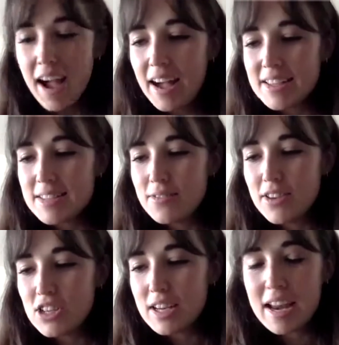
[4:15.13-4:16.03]
as
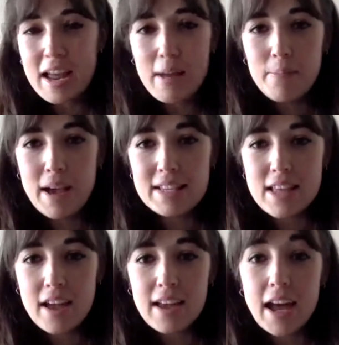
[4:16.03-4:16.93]
sufficiently and best
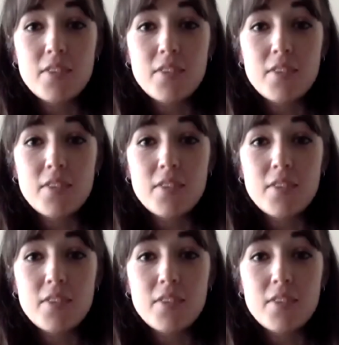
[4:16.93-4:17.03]
that I can.